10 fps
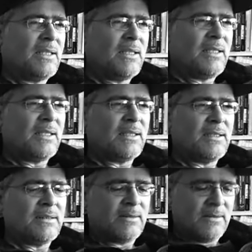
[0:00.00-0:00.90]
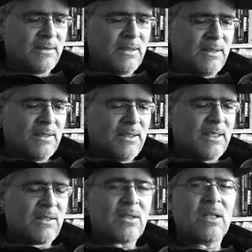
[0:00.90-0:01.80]
the
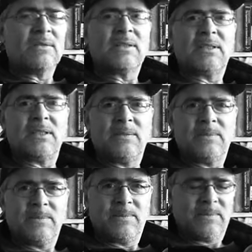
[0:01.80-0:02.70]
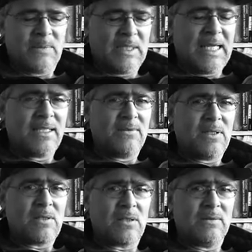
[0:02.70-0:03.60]
insolvency, land of
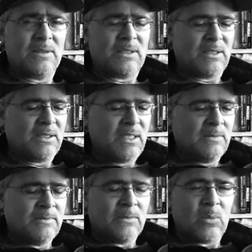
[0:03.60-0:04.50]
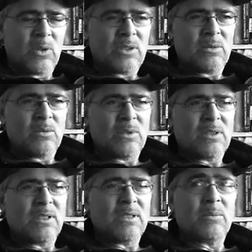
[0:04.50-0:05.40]
insolvency,
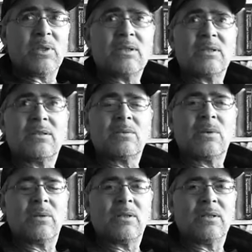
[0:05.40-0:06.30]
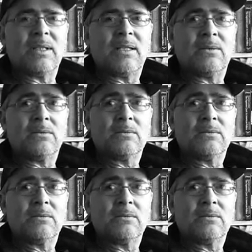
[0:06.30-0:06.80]
which then brings us to where we are now,